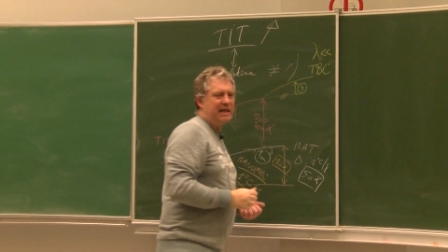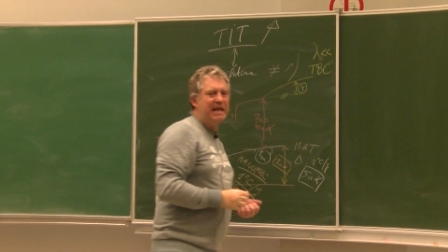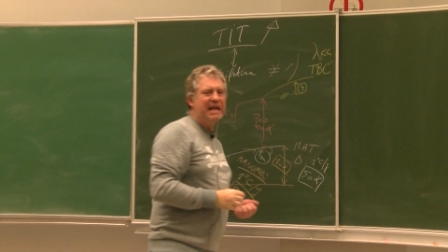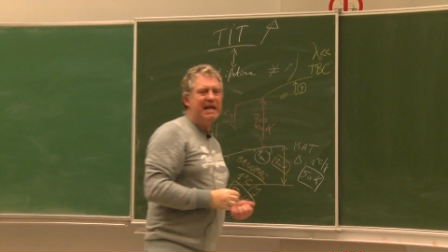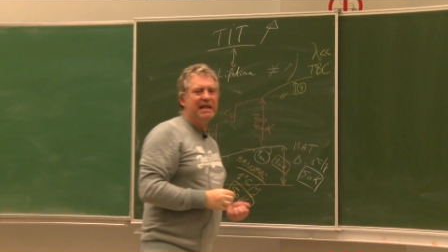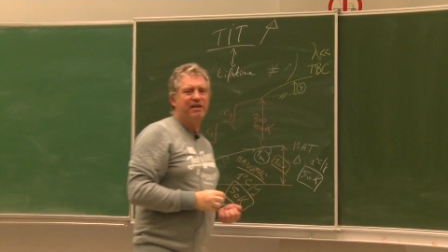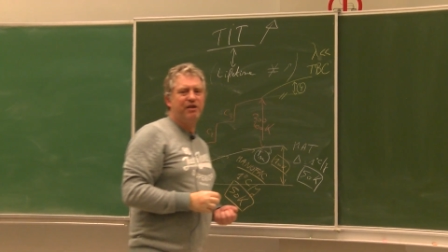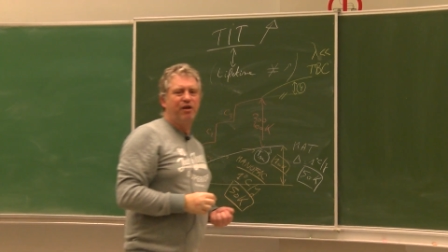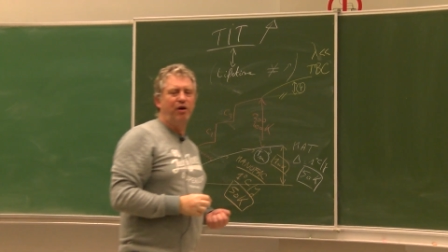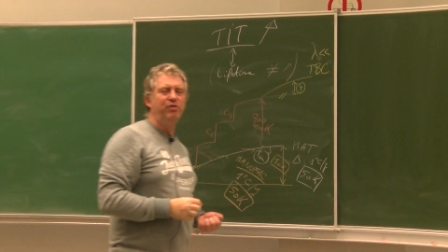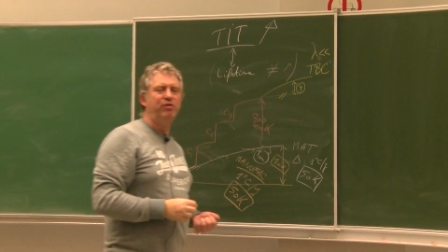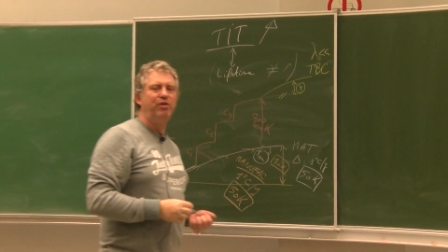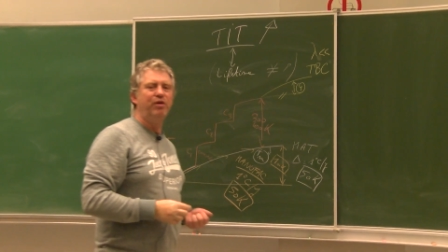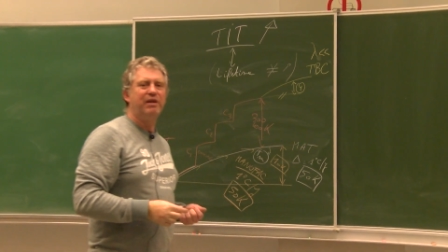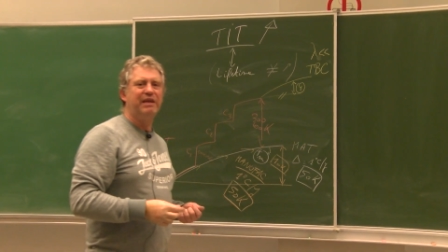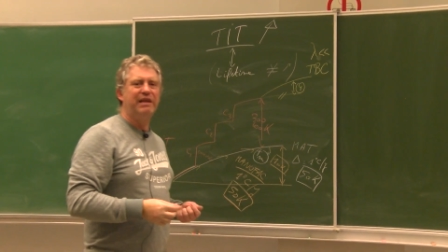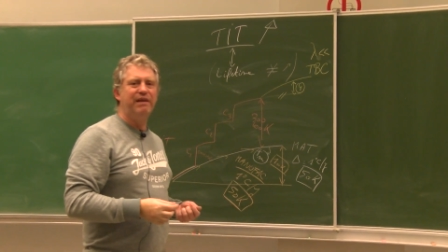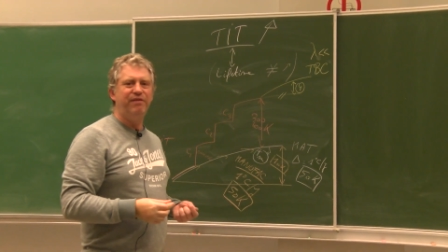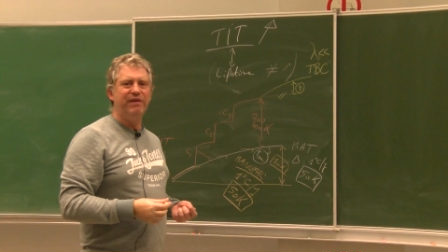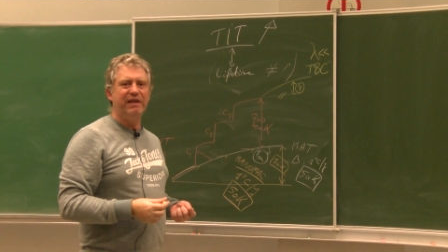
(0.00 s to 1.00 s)
heat
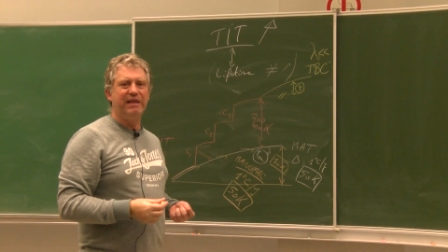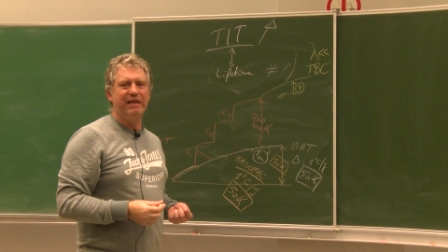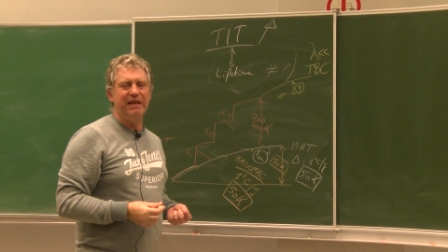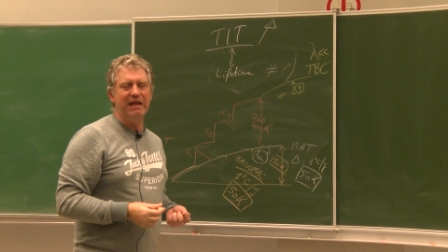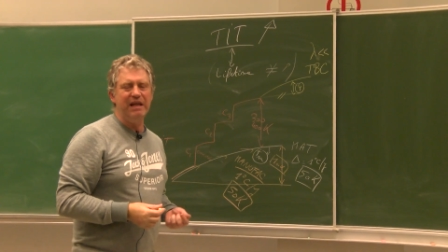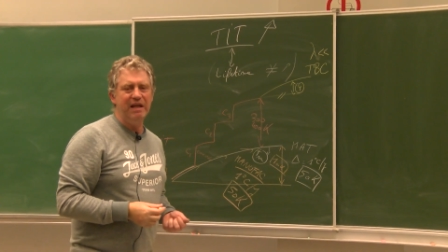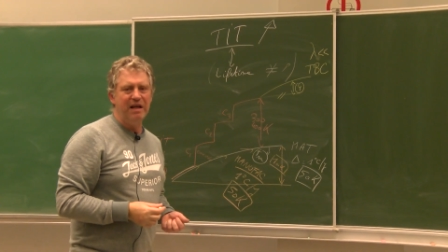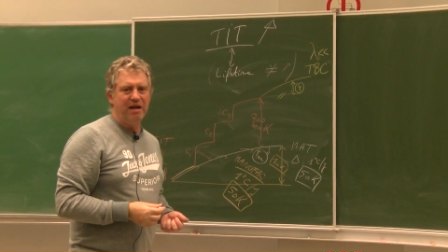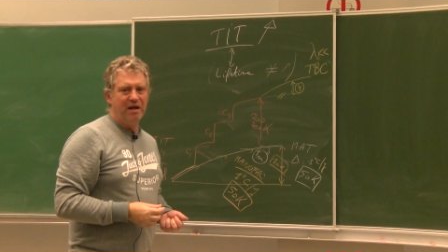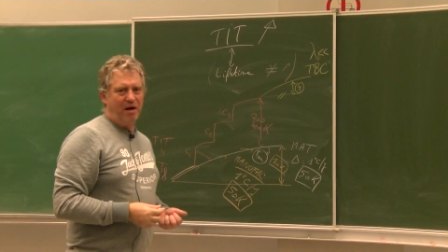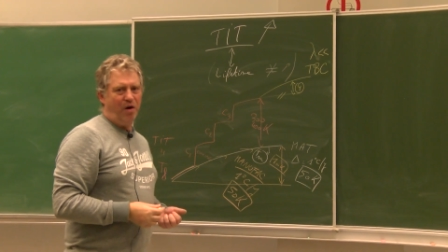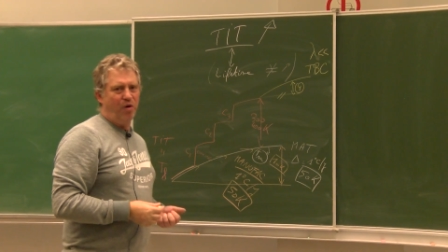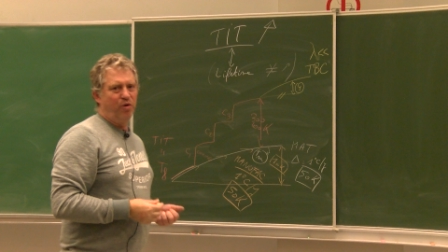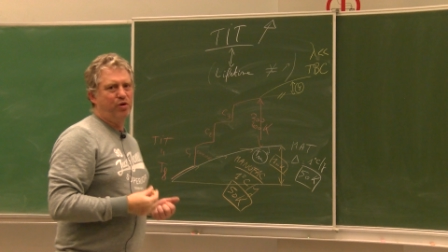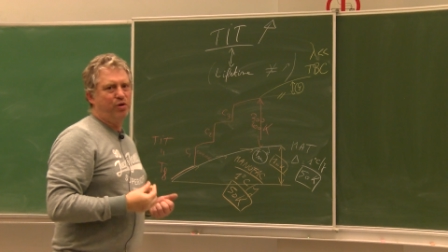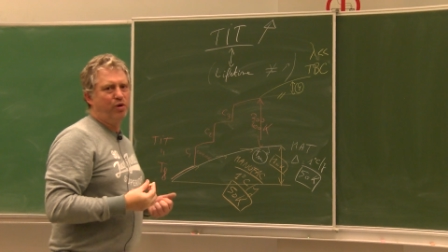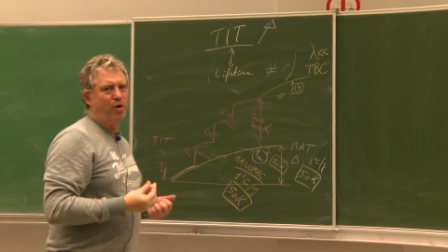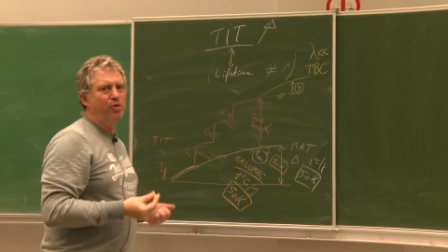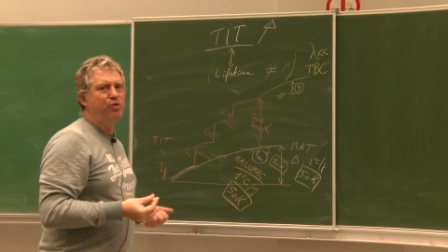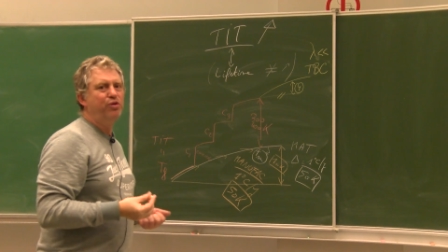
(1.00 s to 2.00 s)
conductivity or
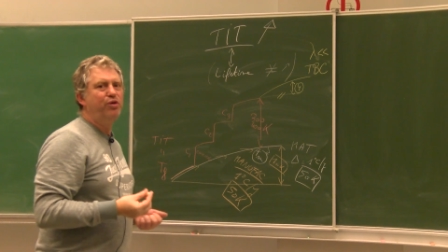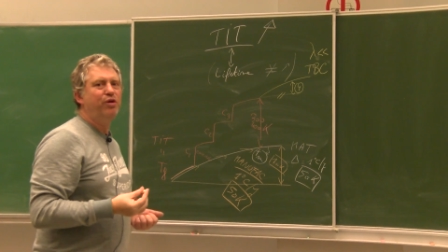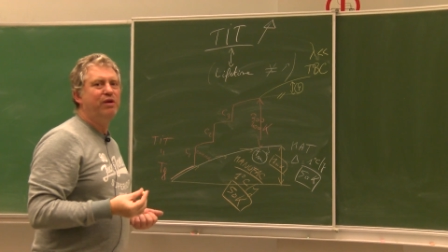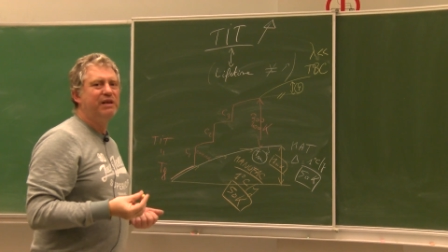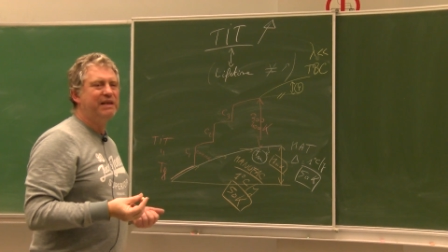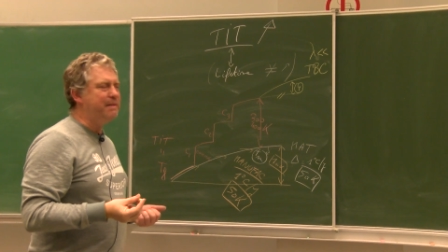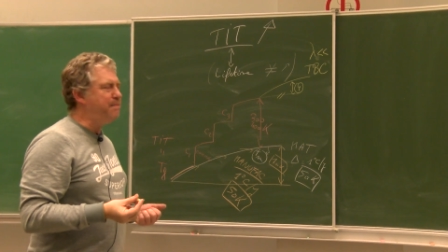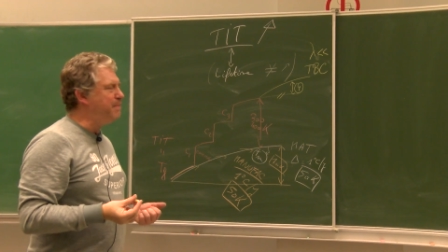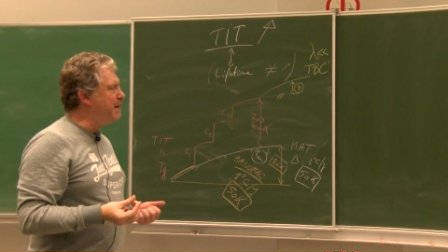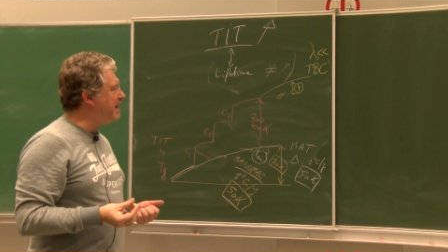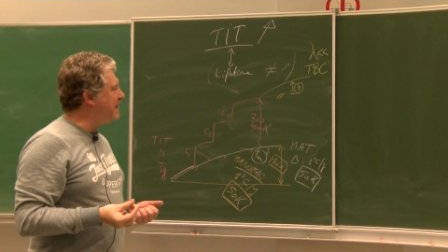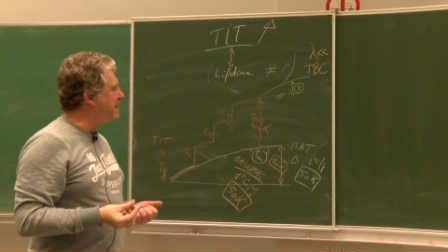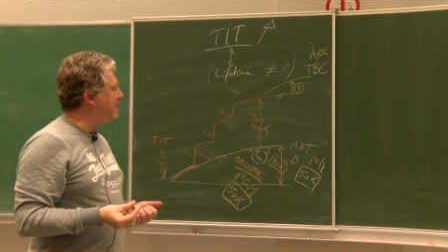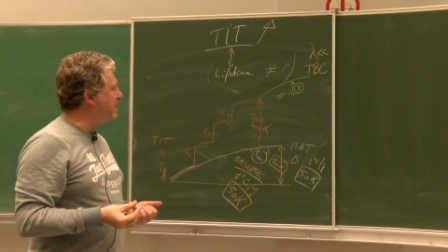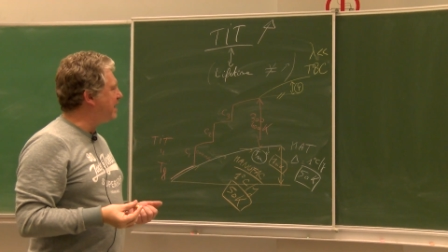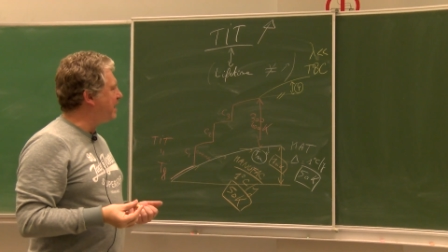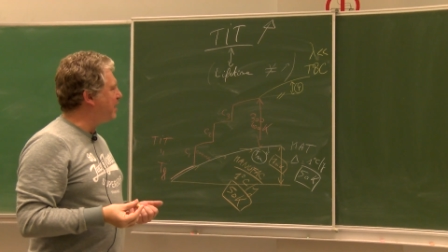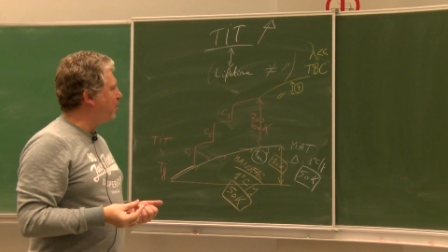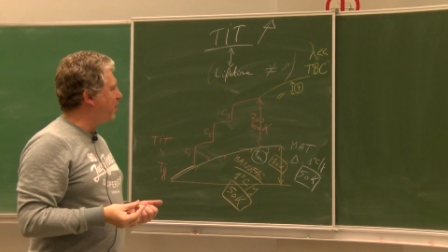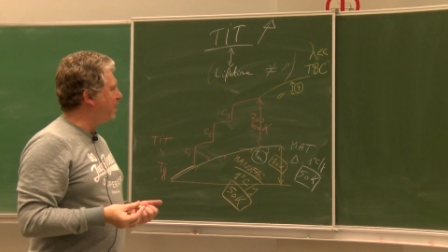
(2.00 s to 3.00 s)

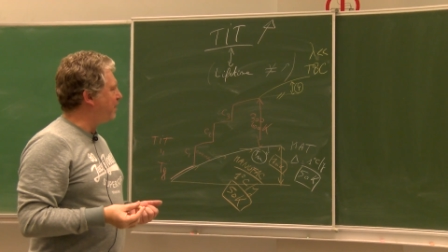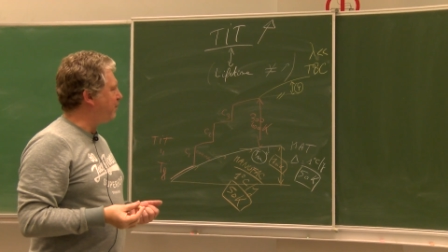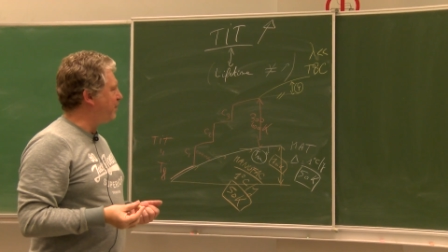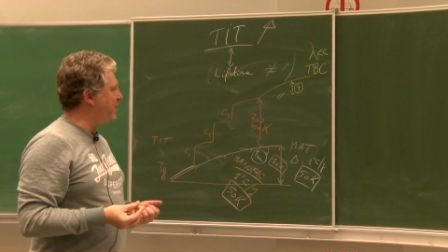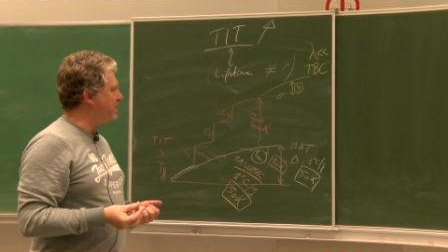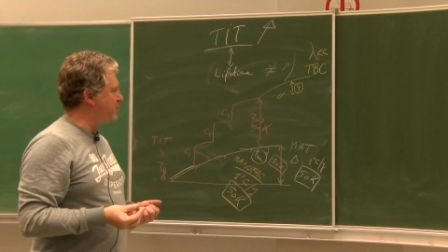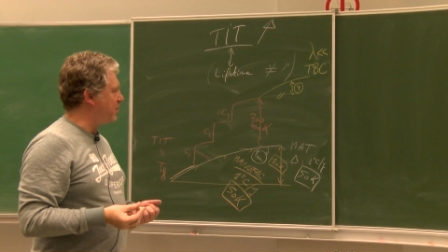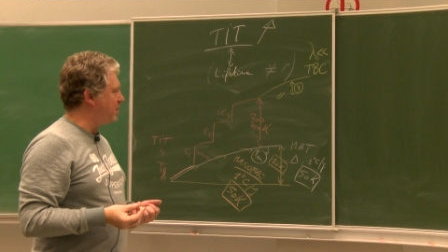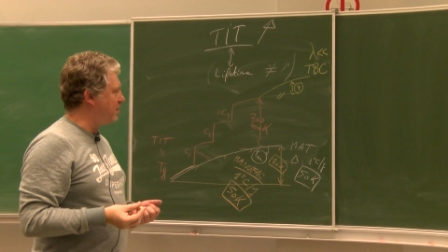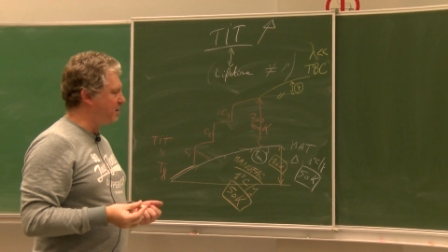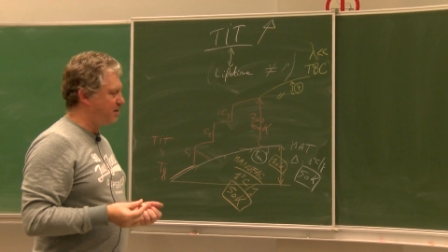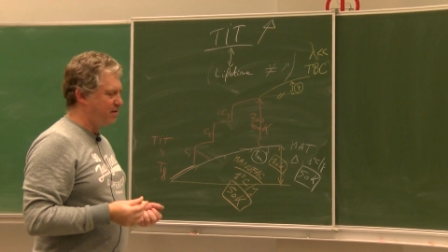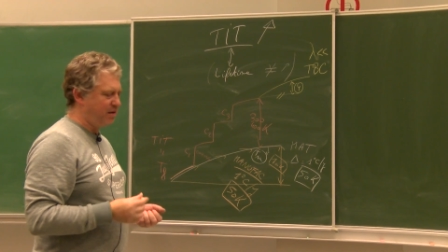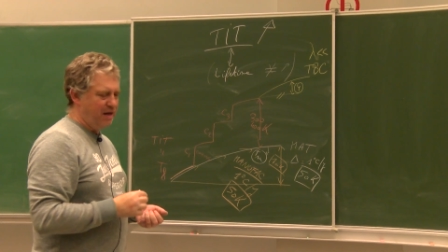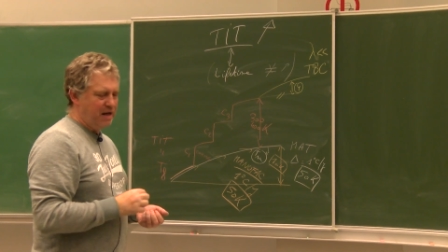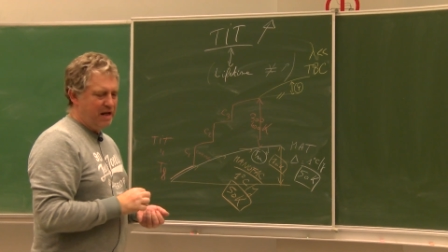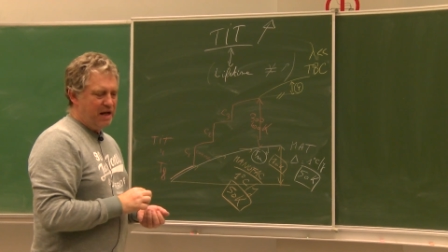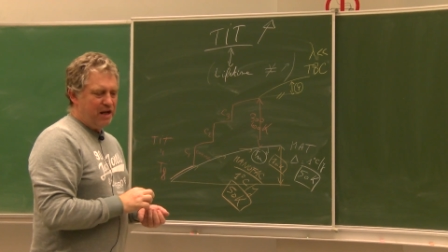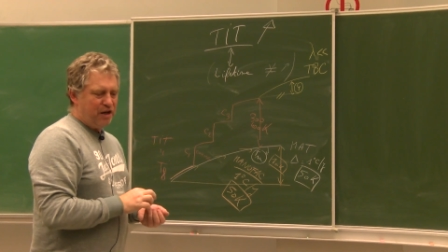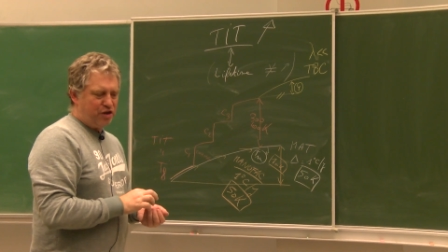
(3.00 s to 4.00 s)
conductibility coefficient,
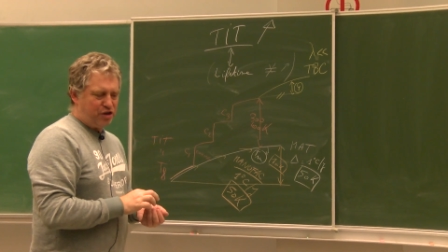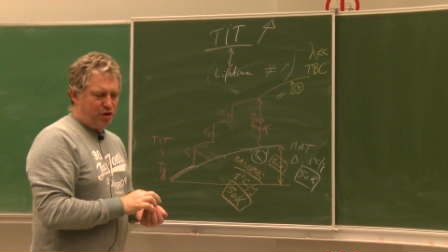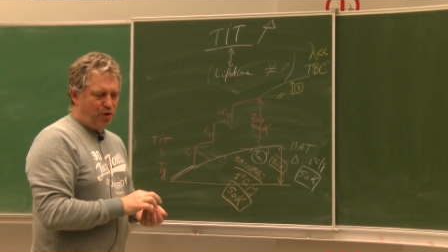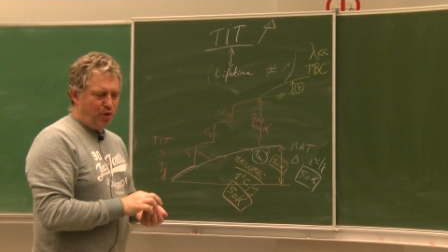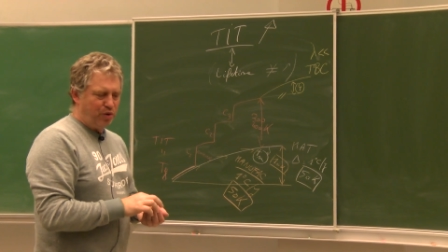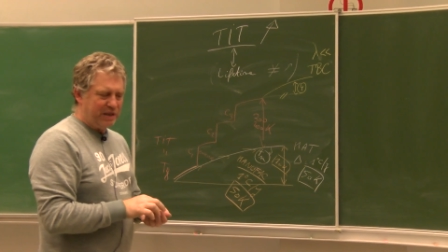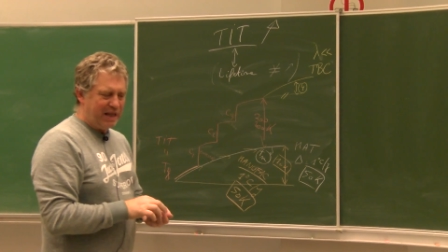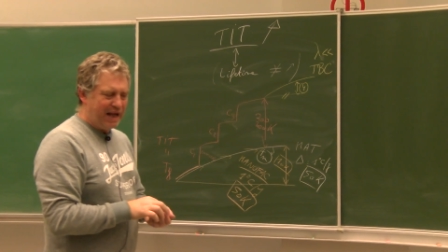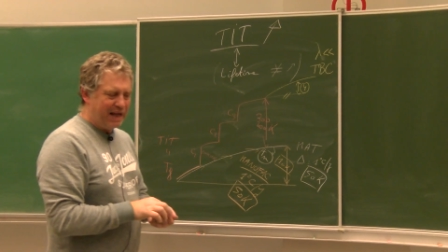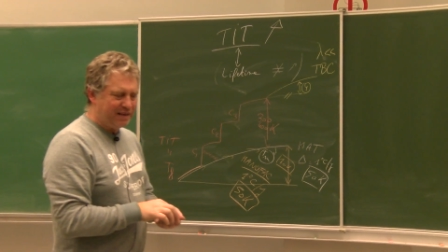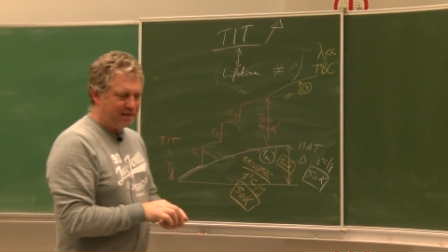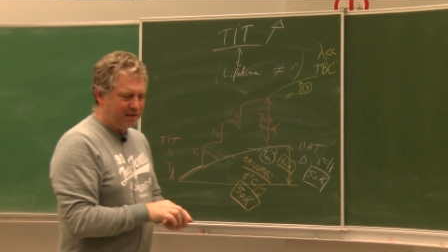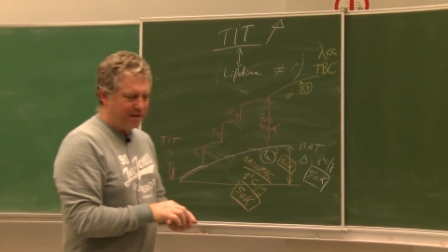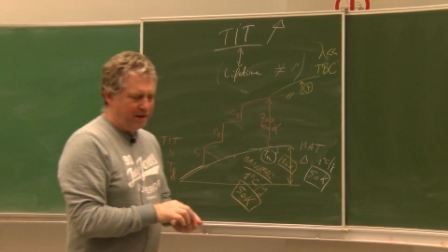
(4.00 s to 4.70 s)
so that